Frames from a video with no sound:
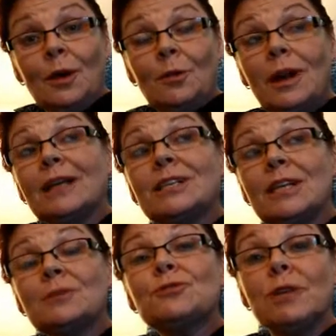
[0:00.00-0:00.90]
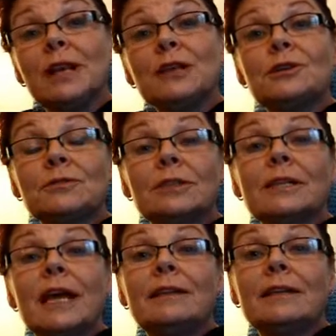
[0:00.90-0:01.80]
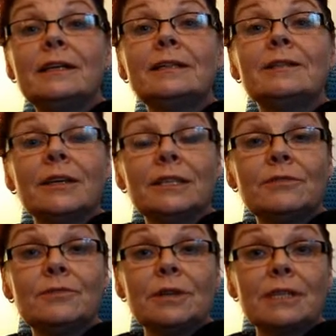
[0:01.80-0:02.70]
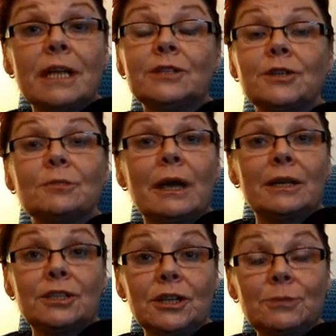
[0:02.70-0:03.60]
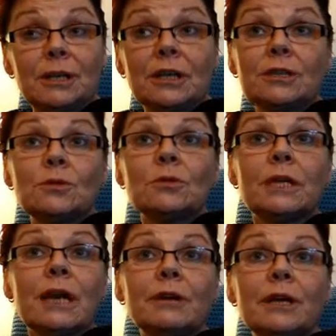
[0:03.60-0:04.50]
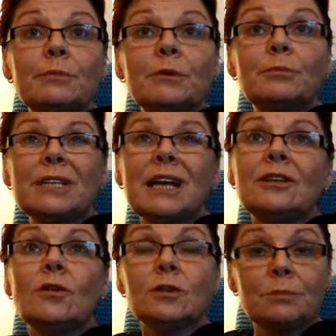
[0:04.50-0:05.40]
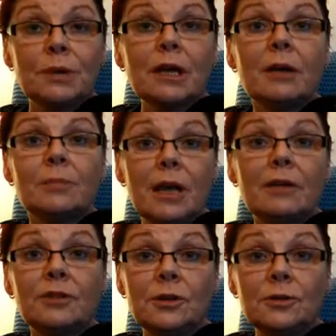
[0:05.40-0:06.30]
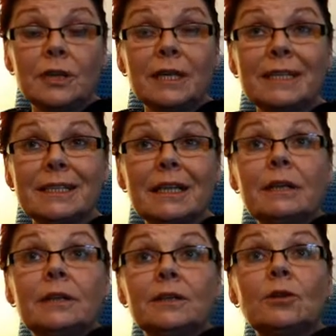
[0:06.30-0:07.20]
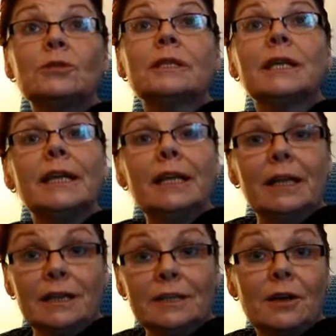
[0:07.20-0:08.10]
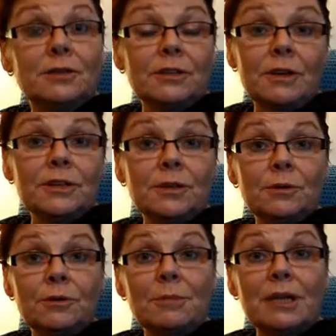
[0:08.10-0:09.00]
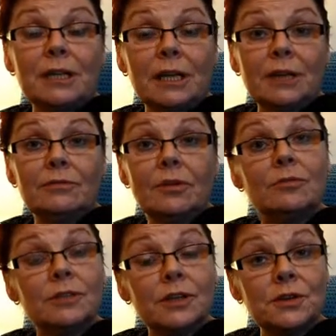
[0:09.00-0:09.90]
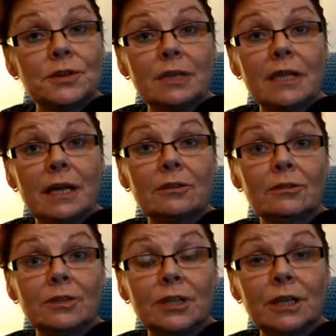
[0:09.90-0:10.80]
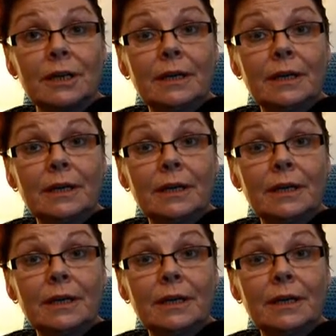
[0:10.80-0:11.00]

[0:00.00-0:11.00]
Well, actually it was really useful to gain the insights of the residential manager, because ordinarily we would tend not to pick up their views, at least not as clearly as those of us who are immediately involved in using technology.